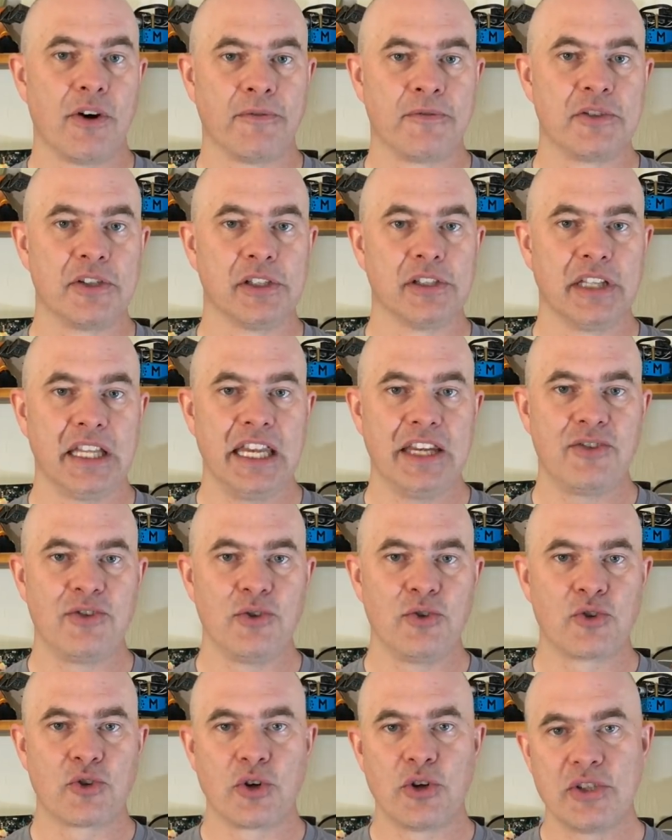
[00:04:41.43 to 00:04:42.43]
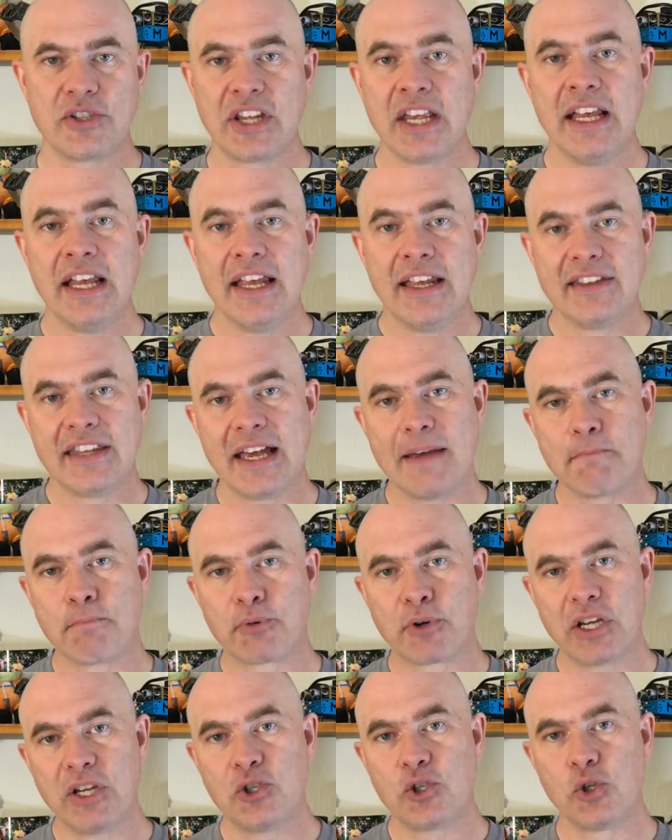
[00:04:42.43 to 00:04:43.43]
of delayed neutrons, that
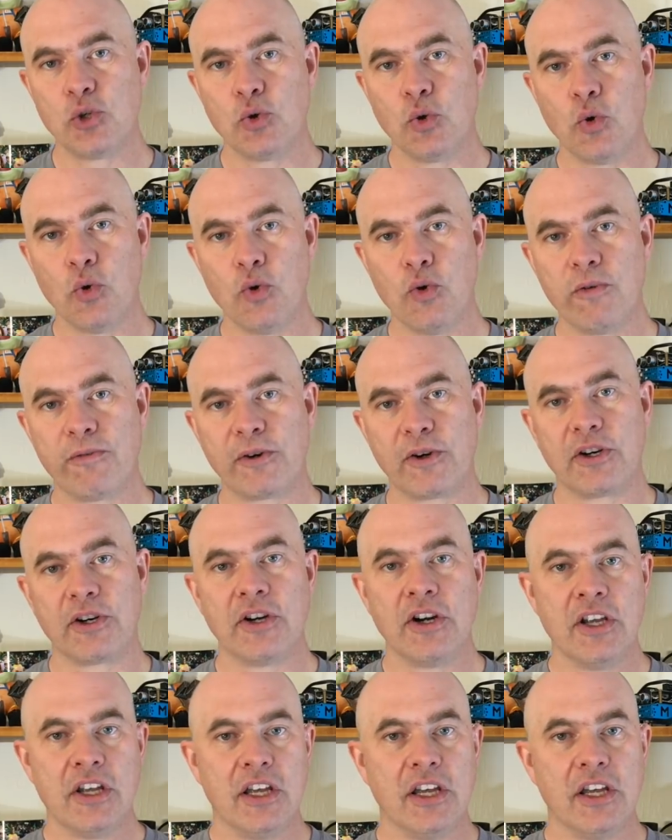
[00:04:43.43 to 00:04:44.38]
brings you over